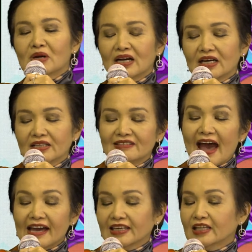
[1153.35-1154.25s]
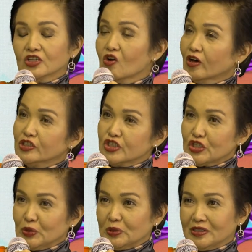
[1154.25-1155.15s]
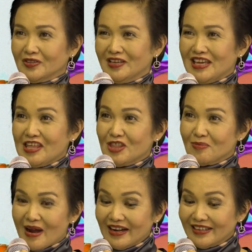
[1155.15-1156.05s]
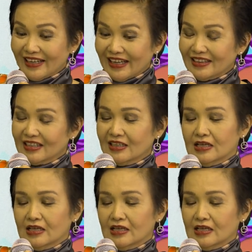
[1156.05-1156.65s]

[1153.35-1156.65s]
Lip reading: mga diet conscious. Okay. In the market,